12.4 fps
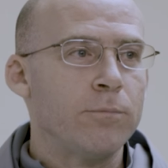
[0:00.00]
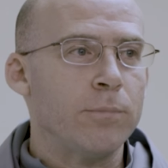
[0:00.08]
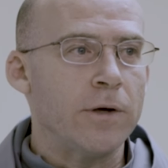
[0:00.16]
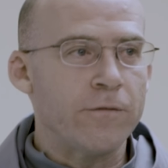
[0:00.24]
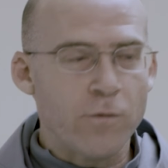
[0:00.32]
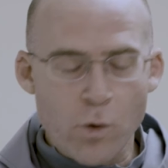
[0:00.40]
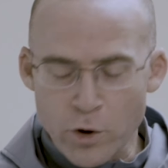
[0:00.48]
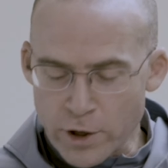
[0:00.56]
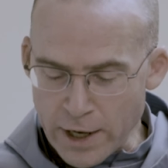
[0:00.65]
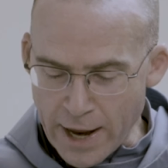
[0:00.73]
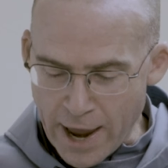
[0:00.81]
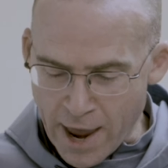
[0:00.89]

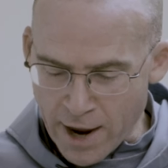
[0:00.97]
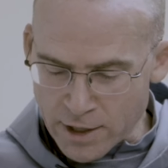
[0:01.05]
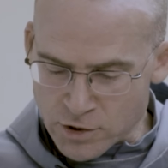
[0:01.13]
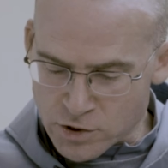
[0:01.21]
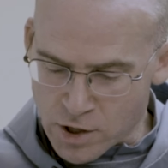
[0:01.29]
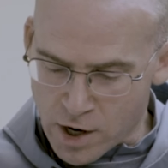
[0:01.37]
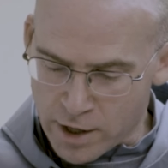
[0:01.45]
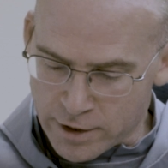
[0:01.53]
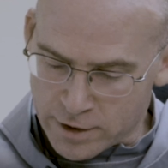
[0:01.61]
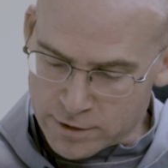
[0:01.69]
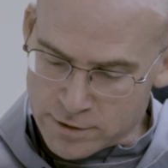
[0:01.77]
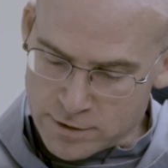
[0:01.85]
before he acts on
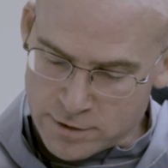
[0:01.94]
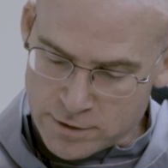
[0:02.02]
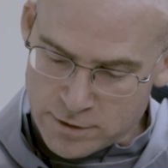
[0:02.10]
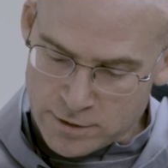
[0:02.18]
it.